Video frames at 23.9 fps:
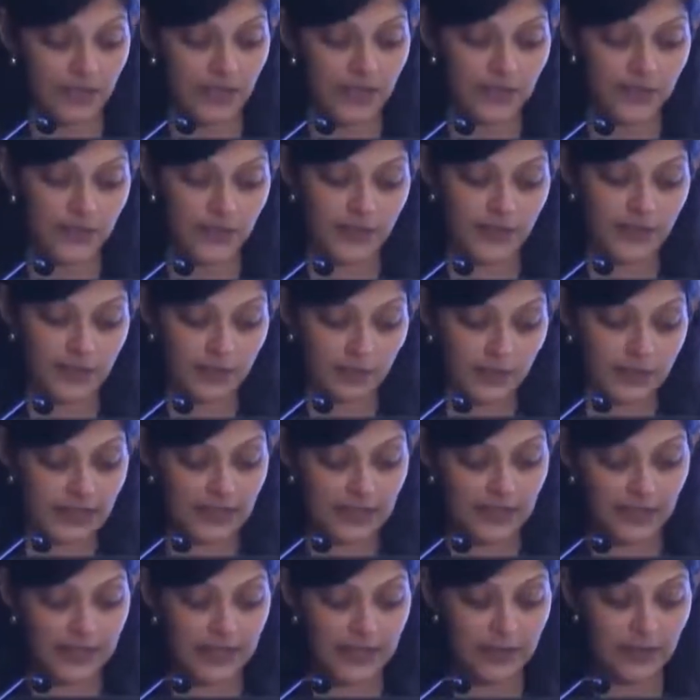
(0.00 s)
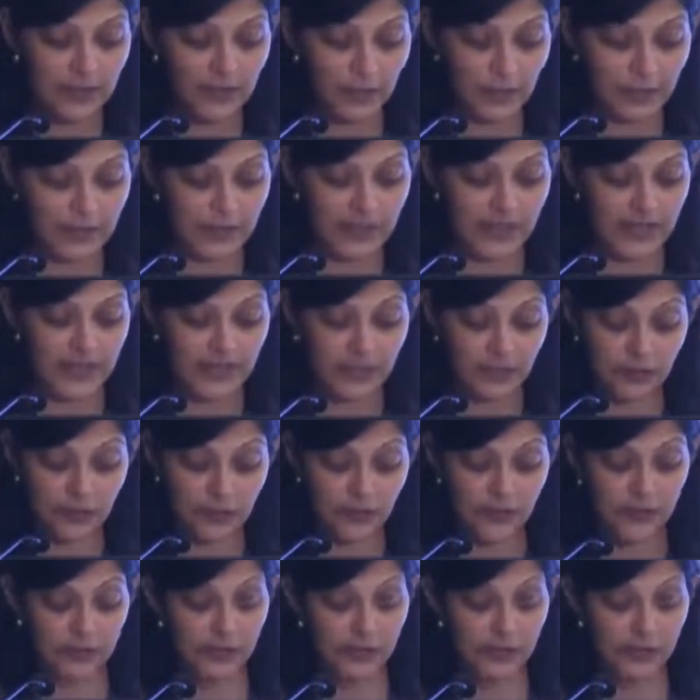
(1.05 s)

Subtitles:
So the Swiss claim would include a